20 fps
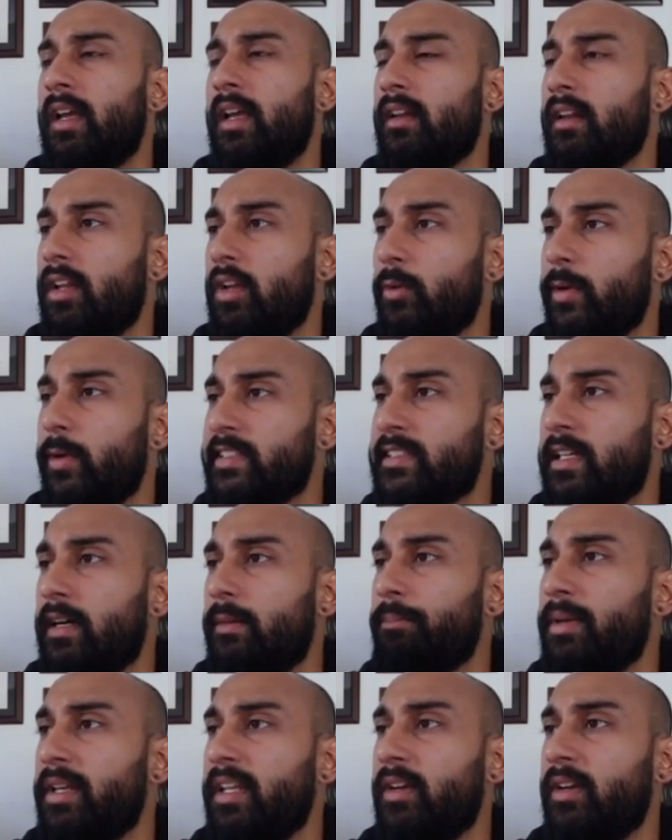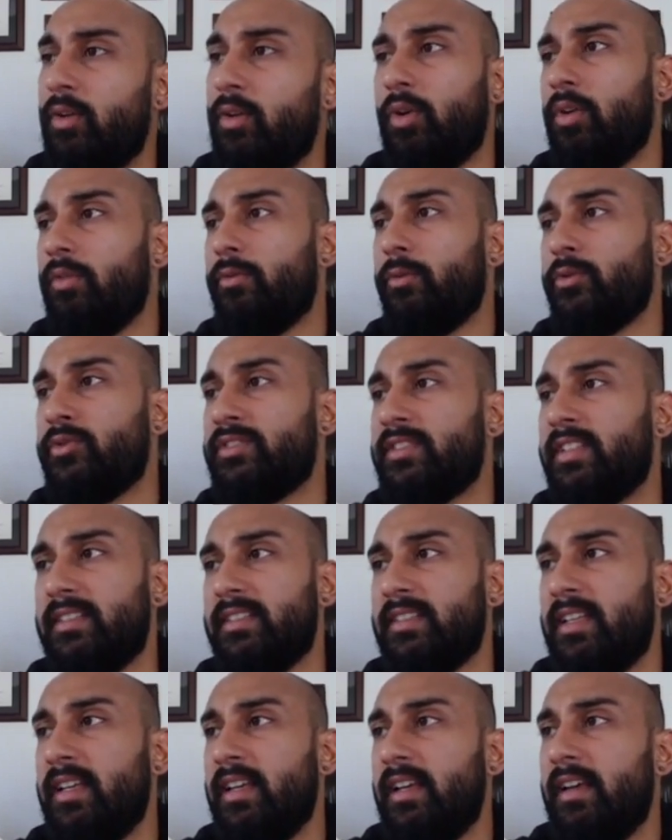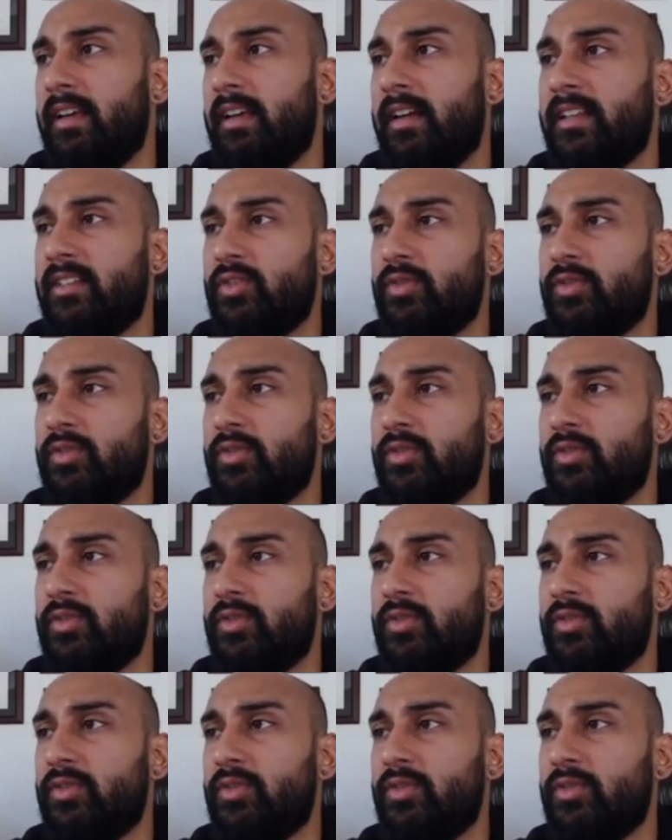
in a US company, all of those things, right?